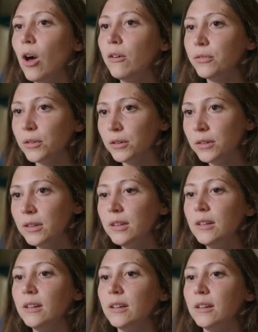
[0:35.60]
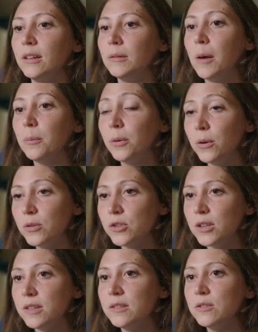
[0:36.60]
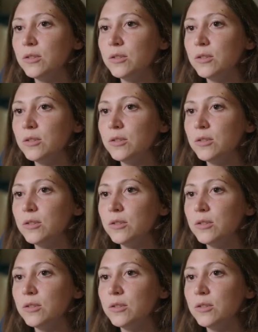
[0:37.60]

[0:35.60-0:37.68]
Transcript: offer approaches